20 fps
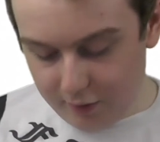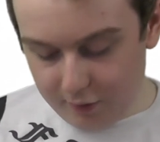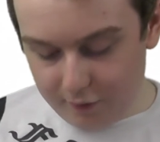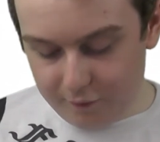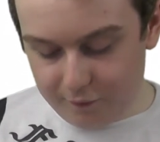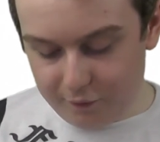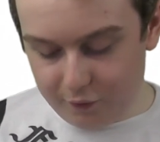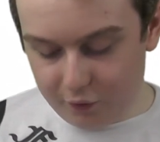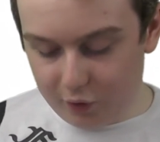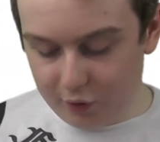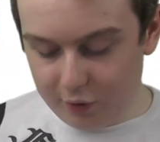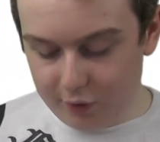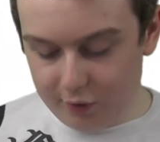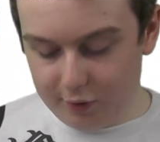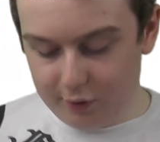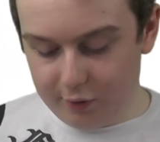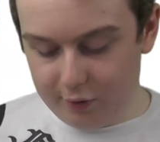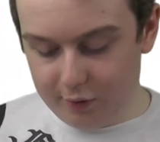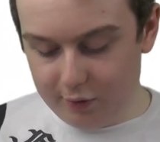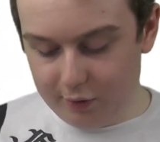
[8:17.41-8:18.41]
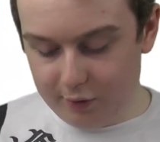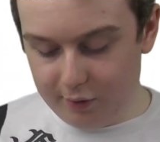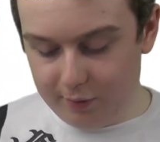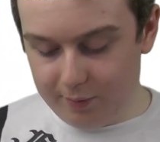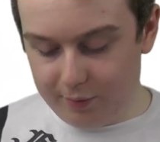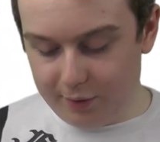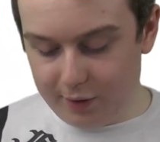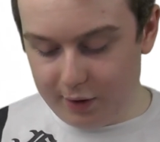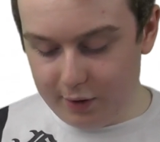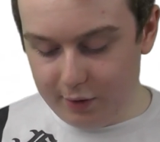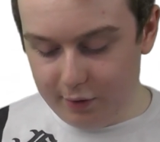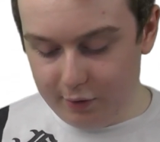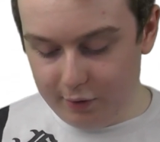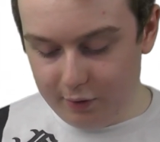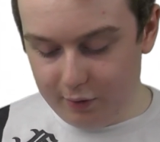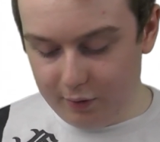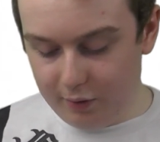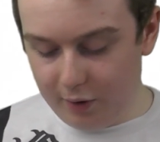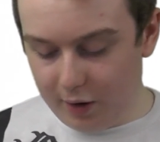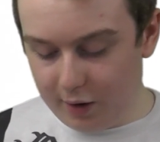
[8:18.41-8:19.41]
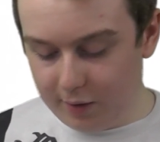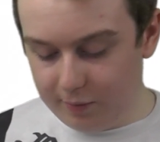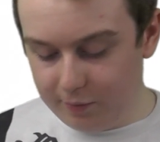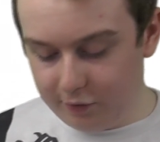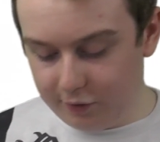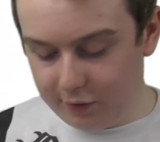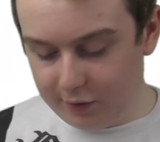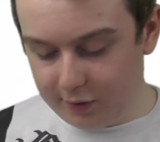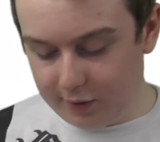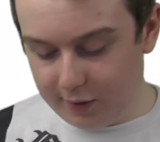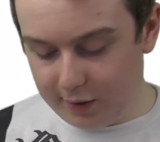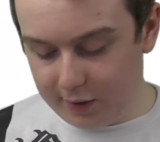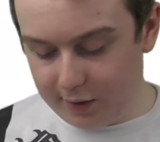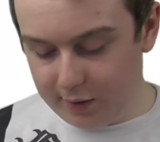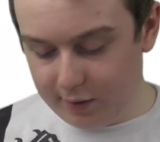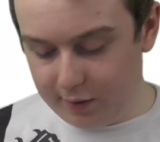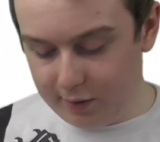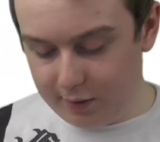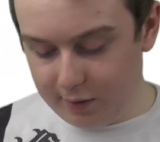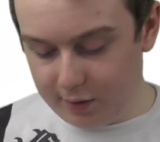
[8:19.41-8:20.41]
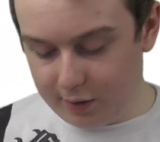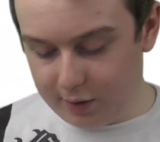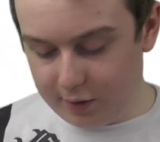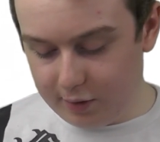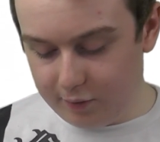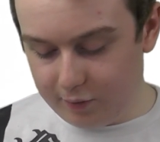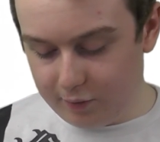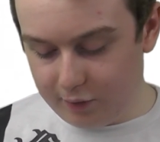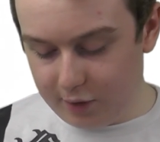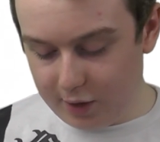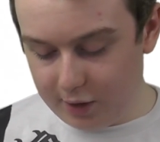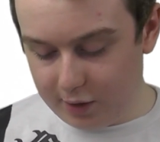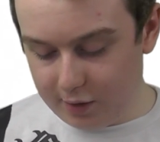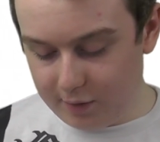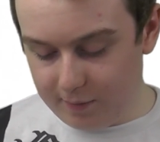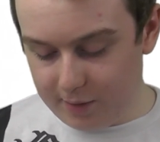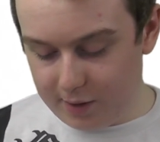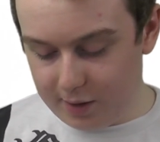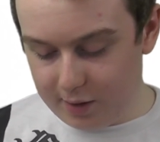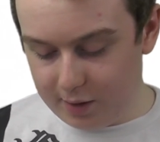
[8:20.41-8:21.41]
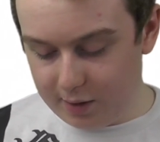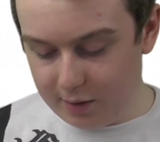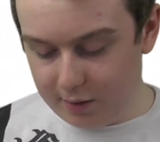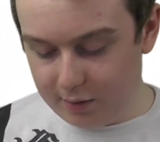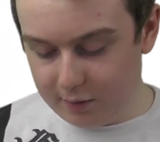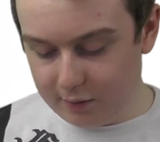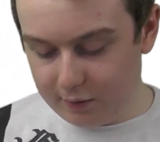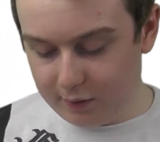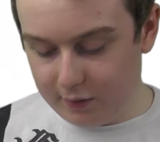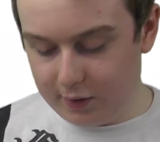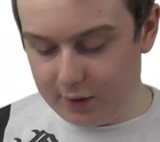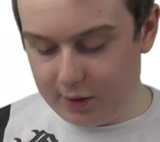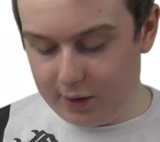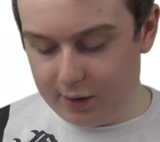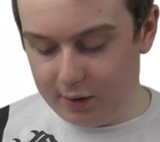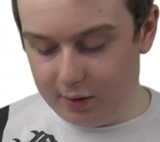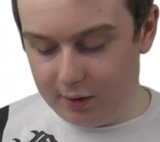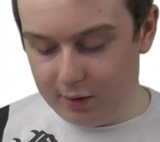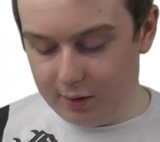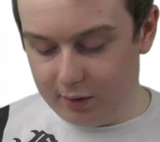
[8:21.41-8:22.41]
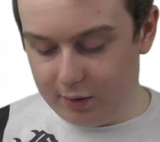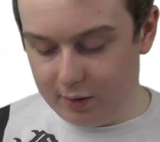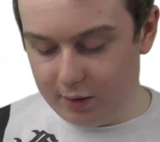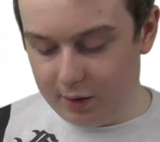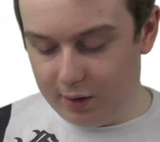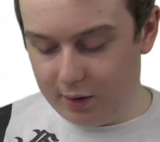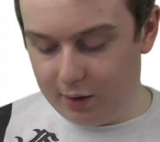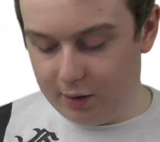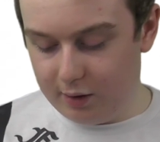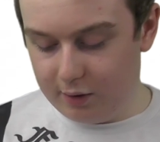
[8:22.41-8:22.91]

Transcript: For your brand new MG10, I'd recommend getting a